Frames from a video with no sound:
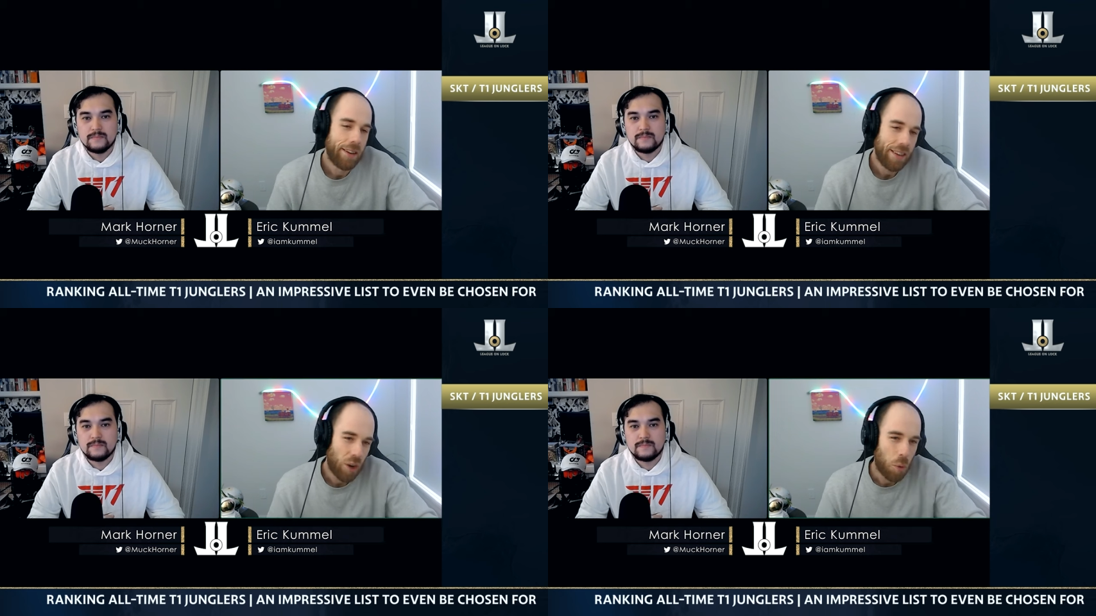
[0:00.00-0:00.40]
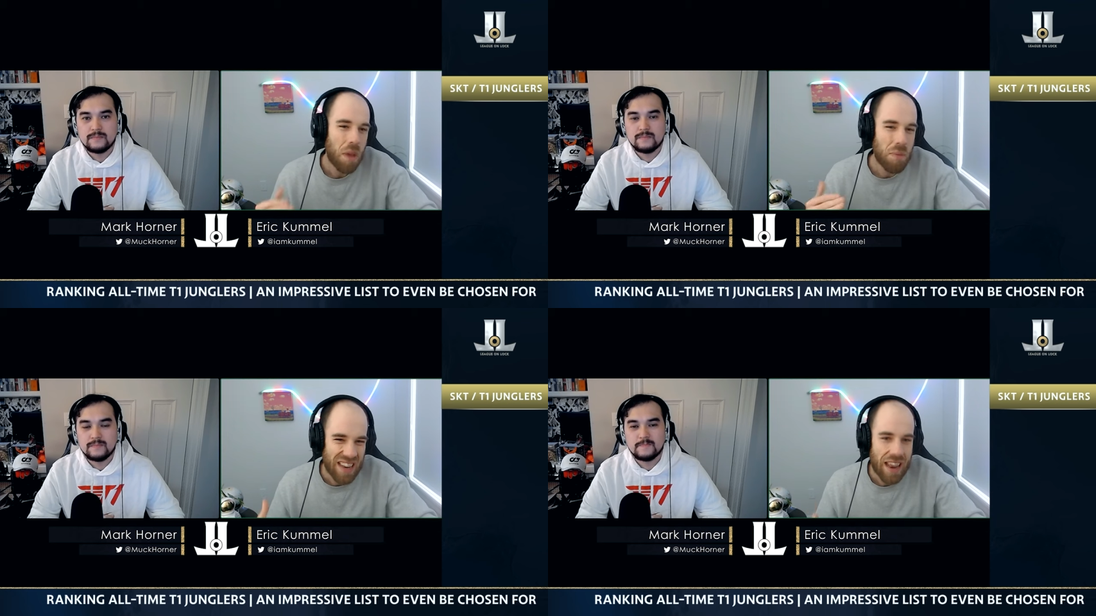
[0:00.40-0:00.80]
Speaker 1: you know,
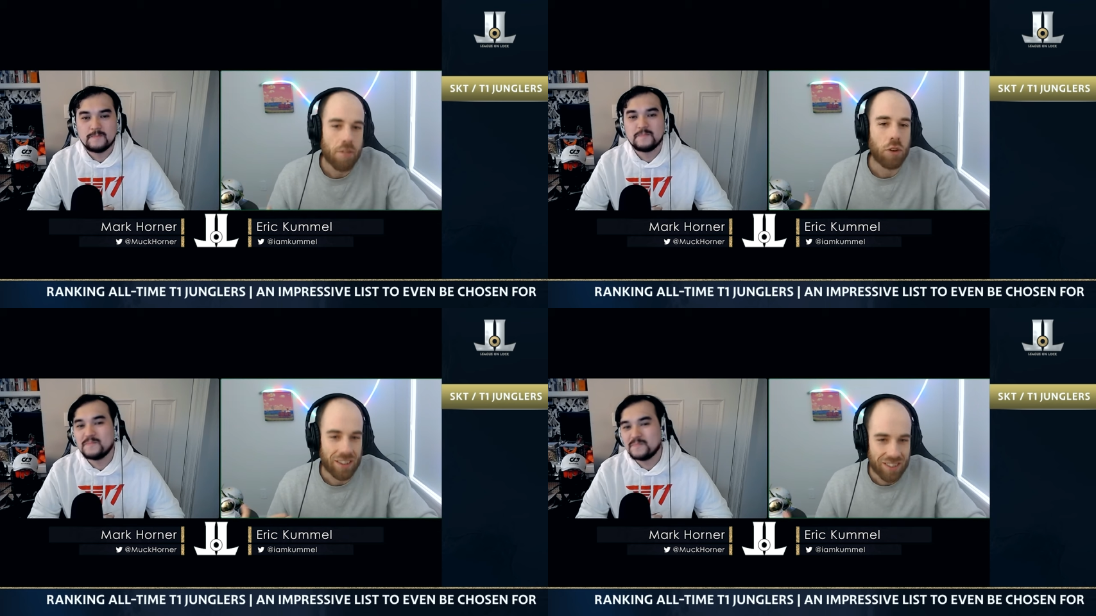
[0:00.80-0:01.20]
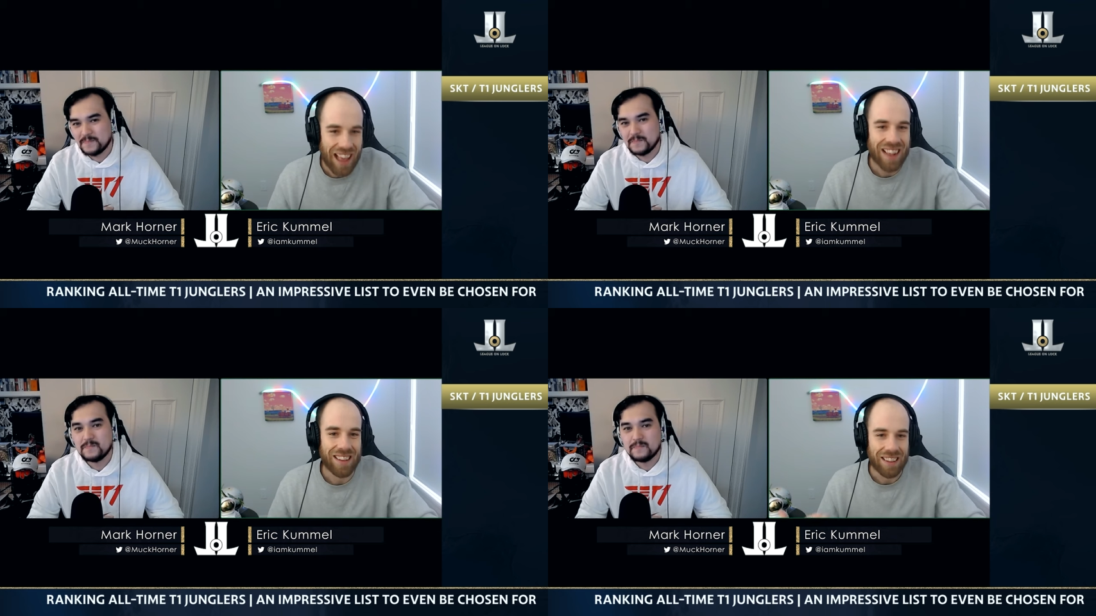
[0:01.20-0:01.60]
maybe never
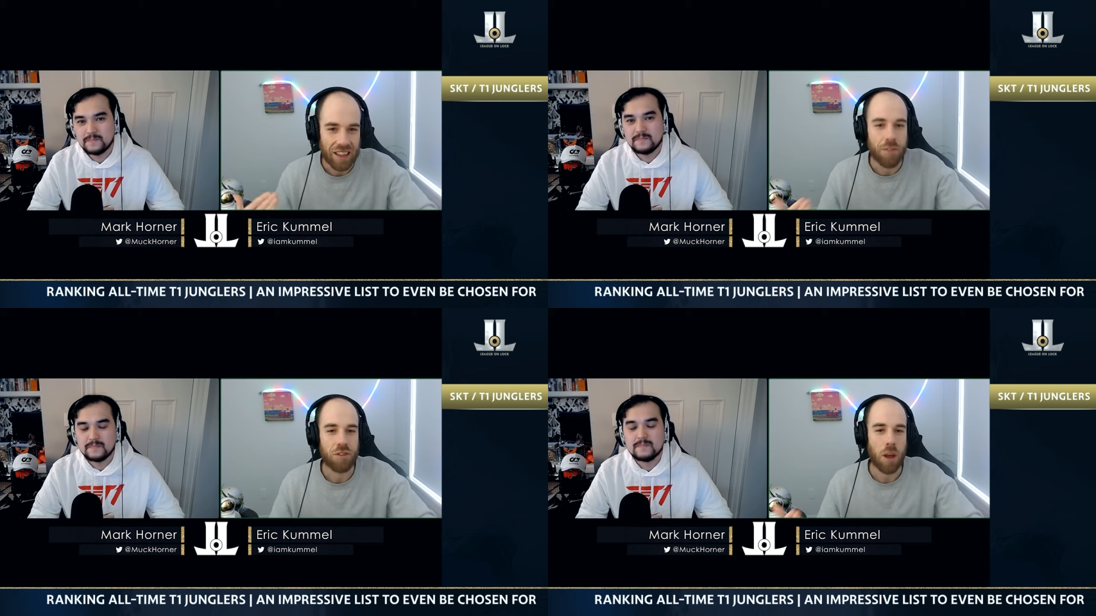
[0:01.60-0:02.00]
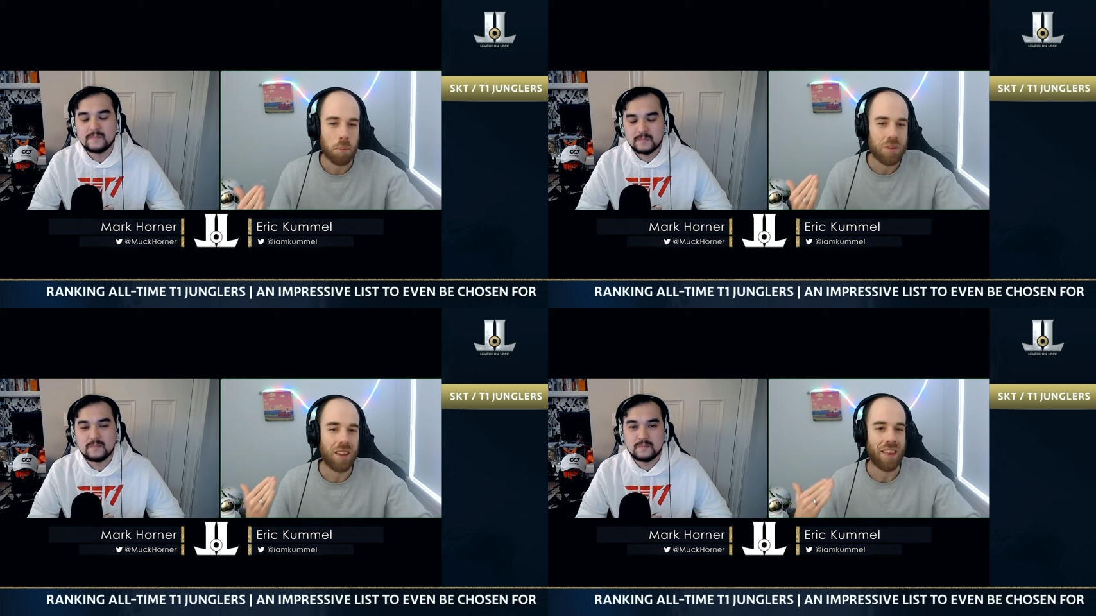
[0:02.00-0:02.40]
exactly lives
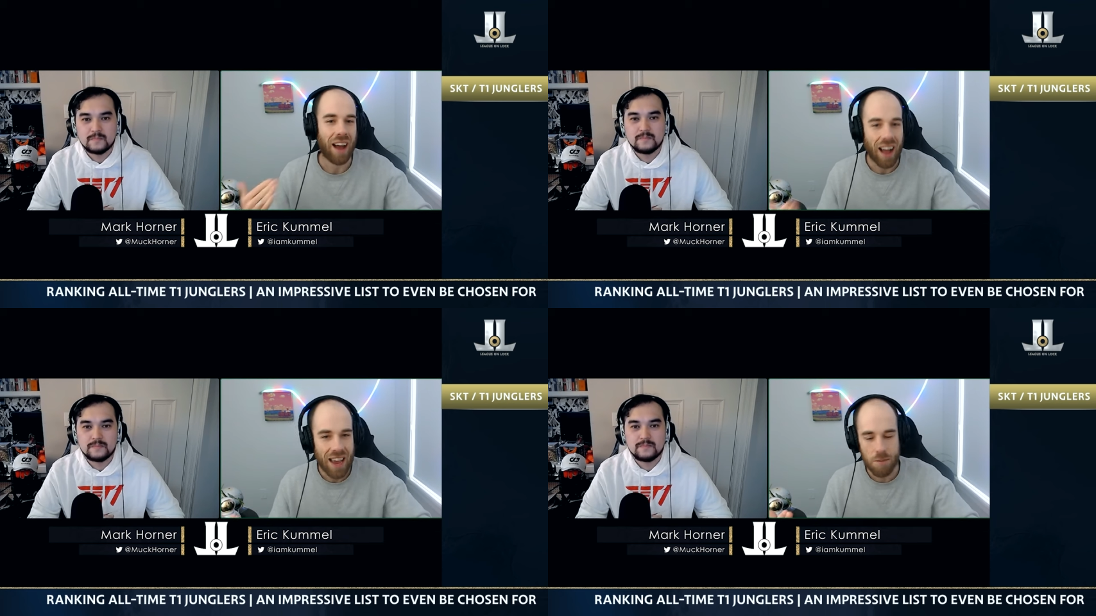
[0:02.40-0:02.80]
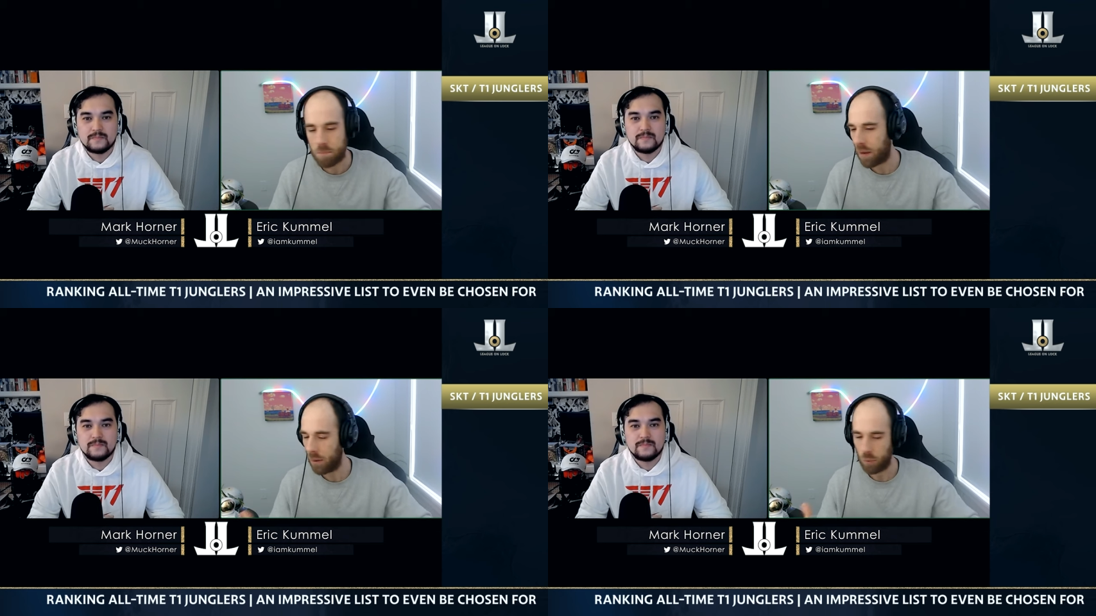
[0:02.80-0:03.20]
up to the hype,
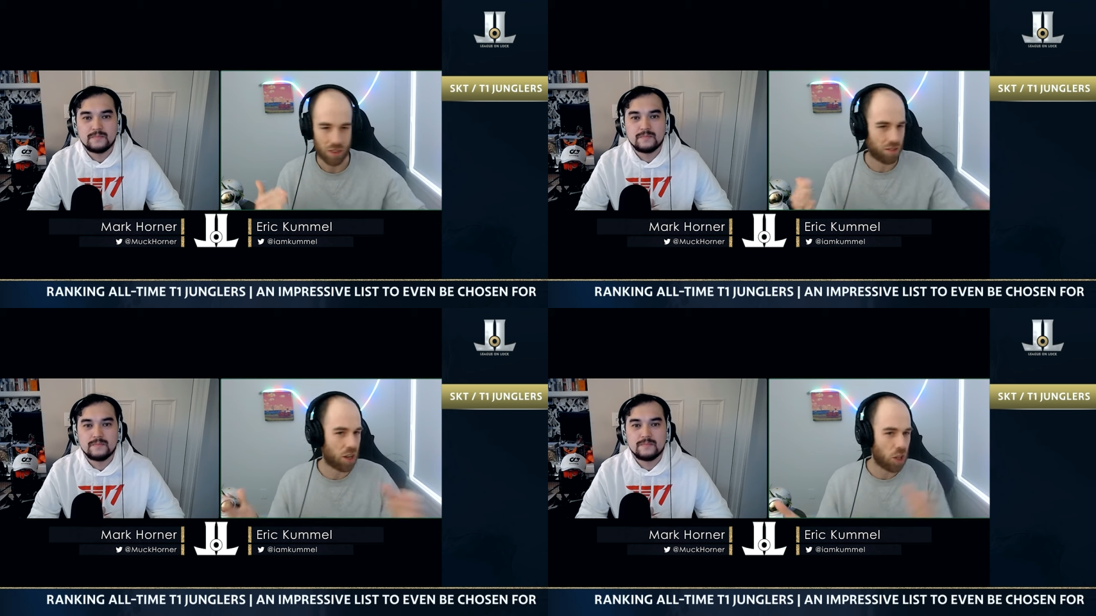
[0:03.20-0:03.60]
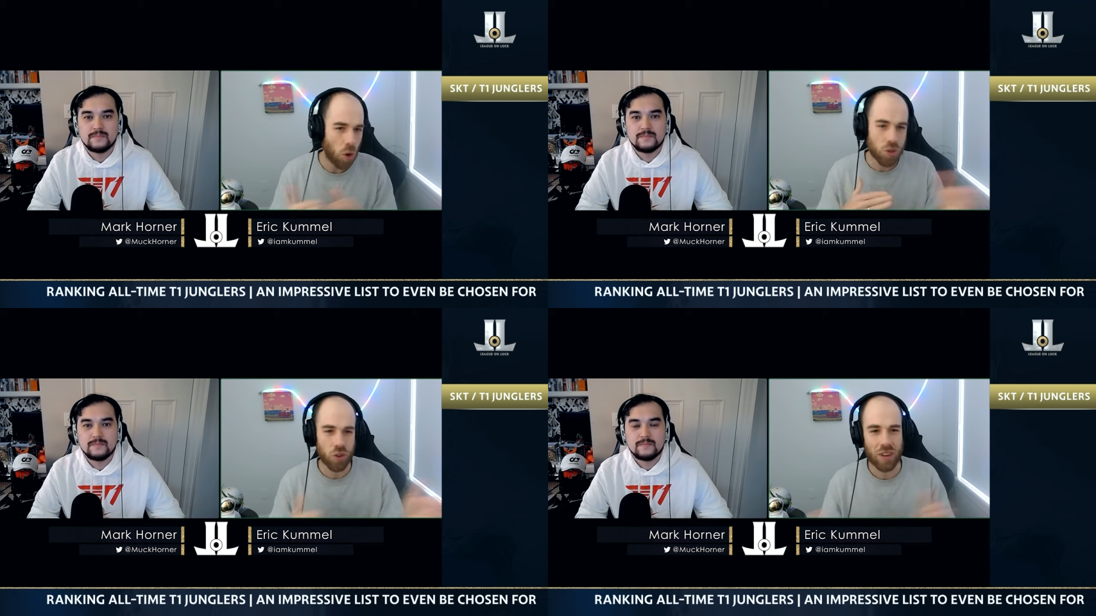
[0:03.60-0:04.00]
but with
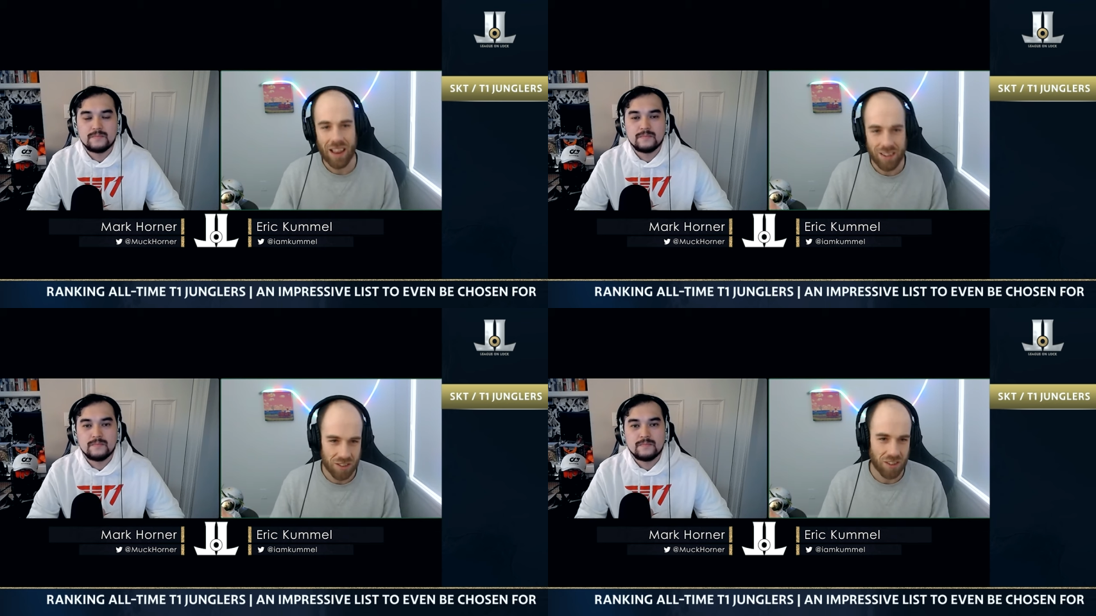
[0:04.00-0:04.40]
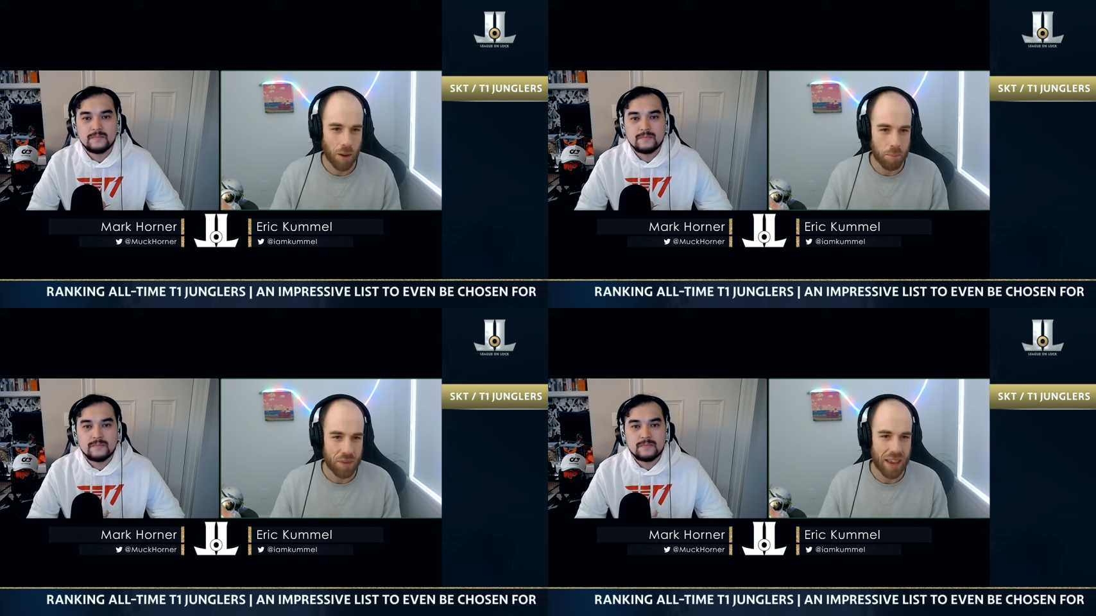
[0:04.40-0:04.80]
Clozer getting subbed